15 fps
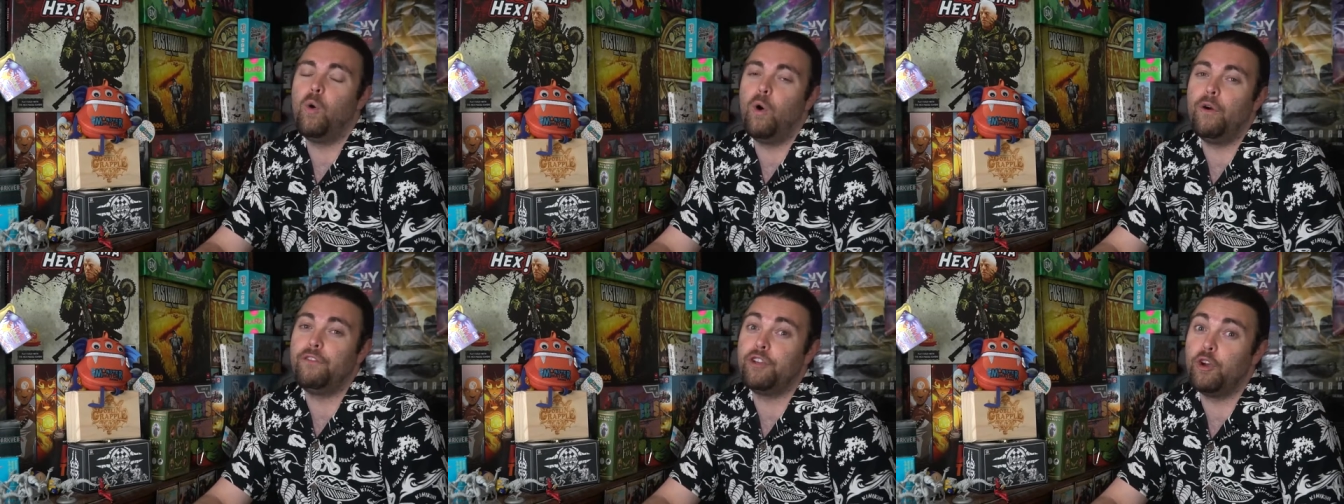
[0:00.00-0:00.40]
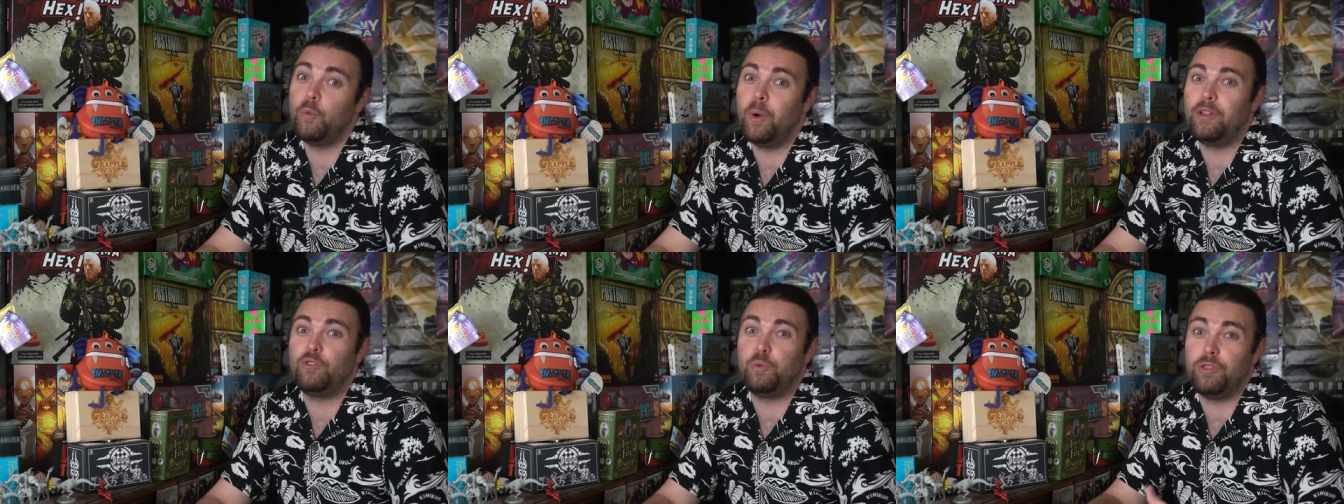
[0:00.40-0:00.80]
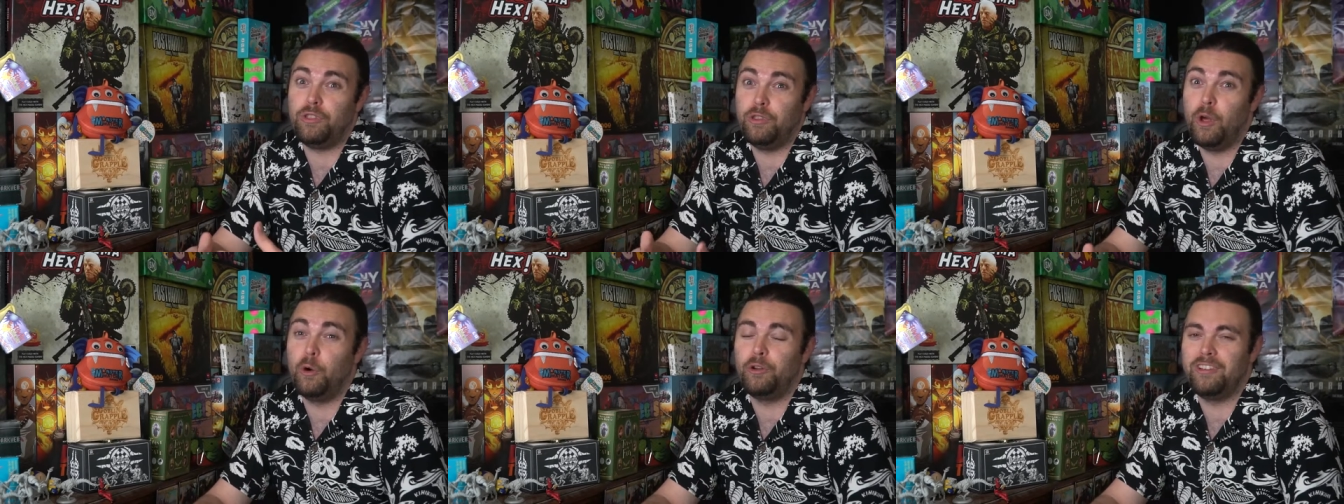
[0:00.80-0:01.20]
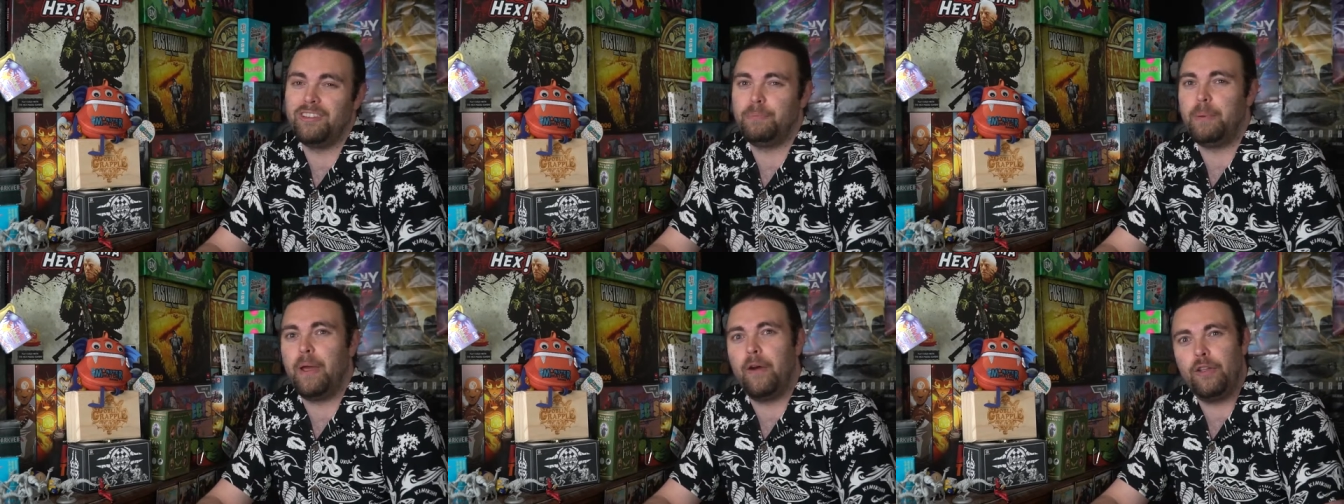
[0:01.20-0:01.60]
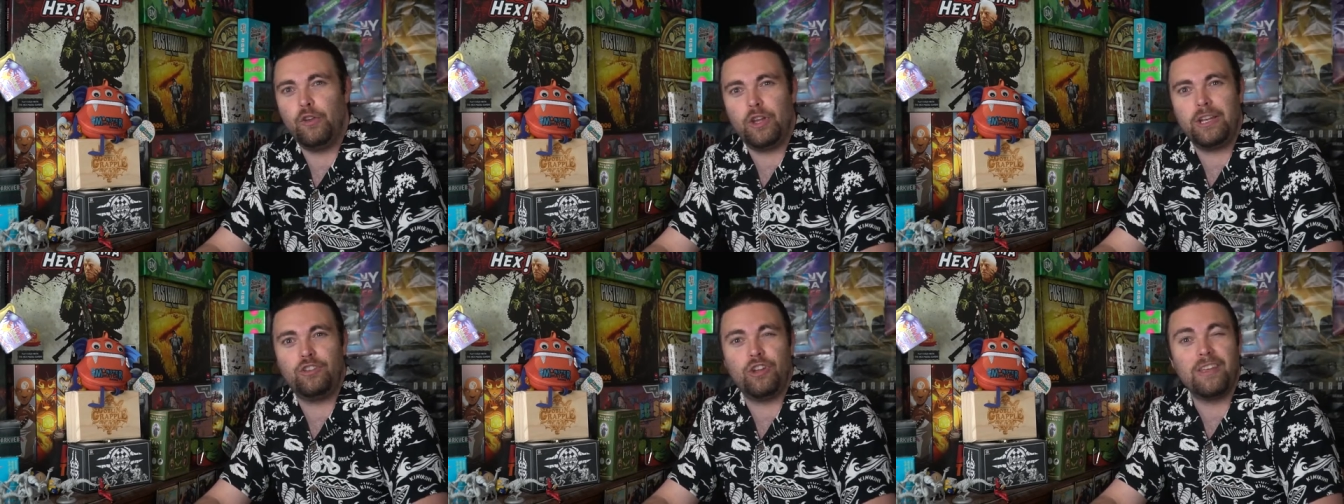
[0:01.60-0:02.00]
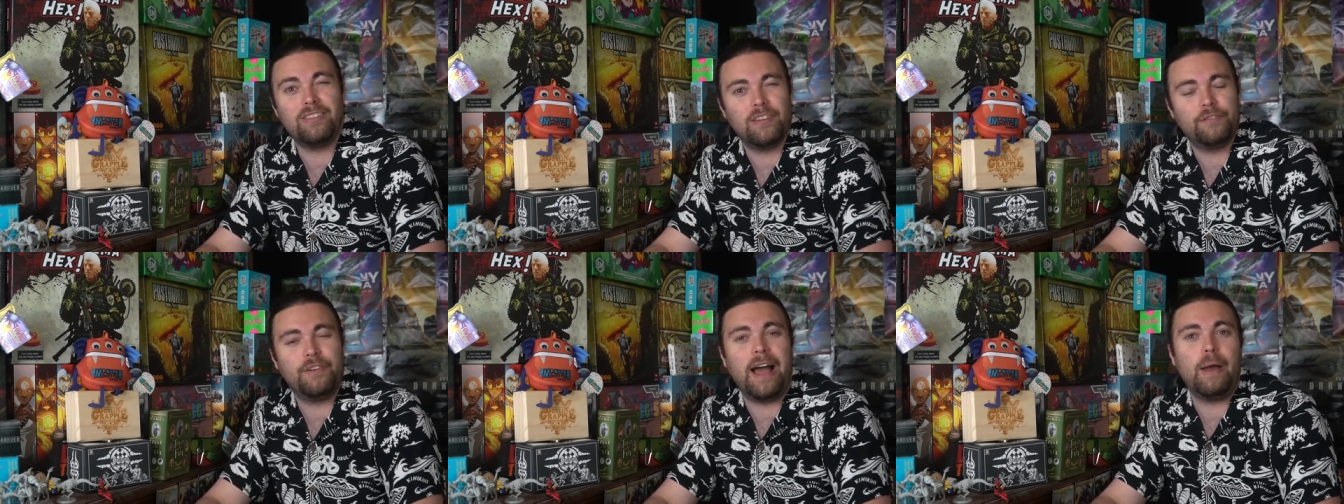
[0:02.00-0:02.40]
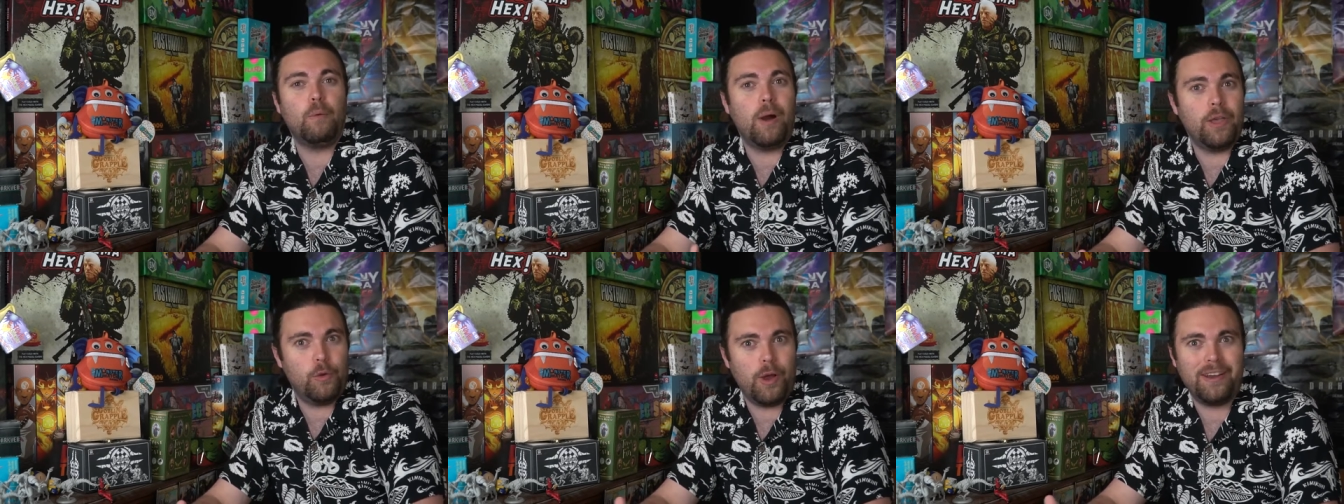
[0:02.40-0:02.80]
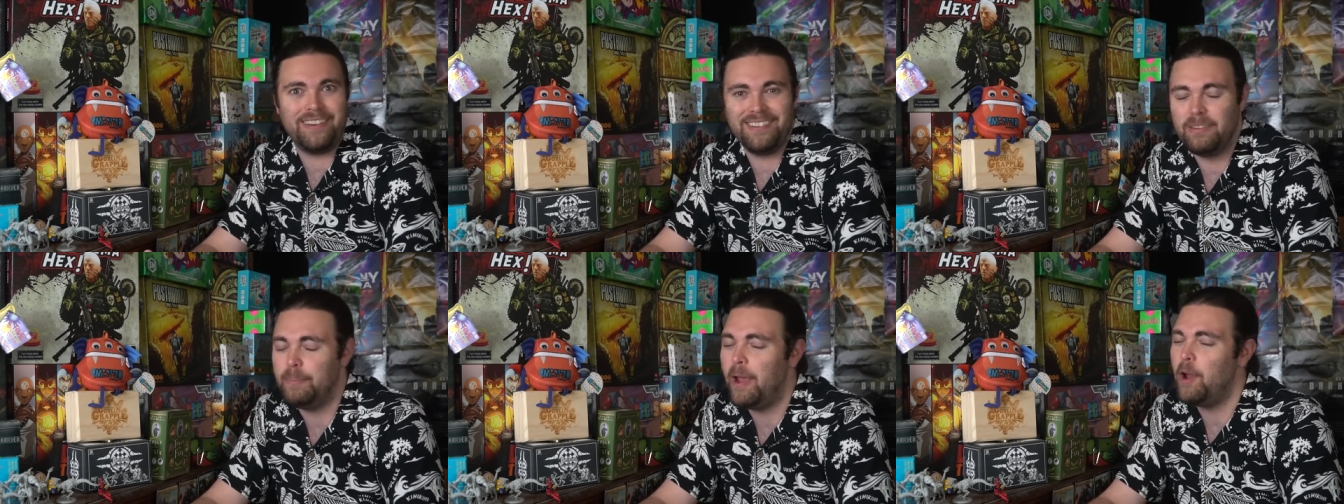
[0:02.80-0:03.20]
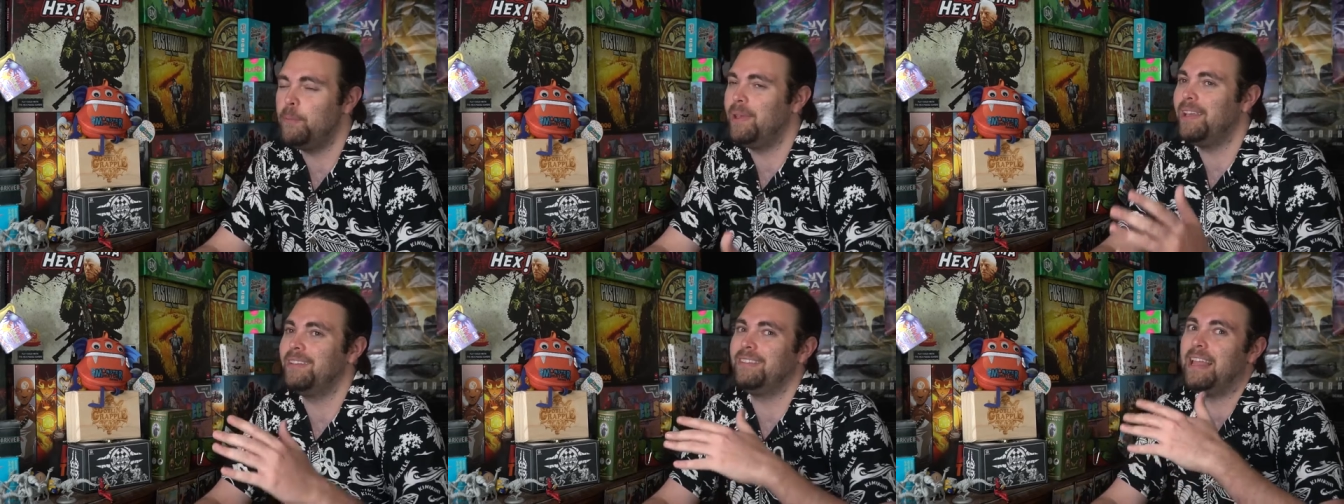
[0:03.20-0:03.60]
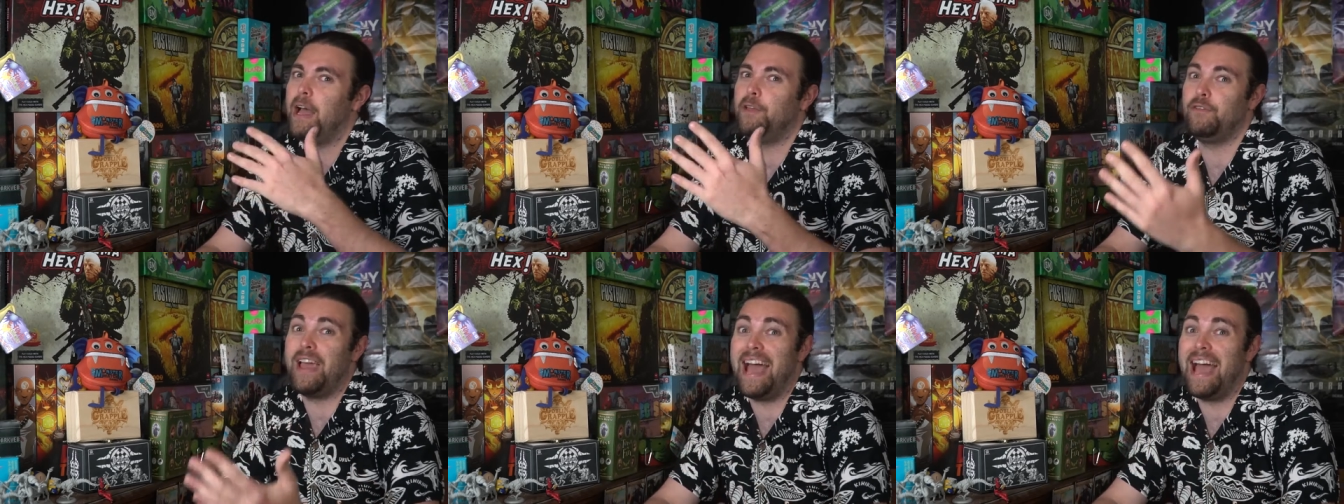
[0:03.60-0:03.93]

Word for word: or if you're a witch with no despair and you can justify why you got a despair because now you've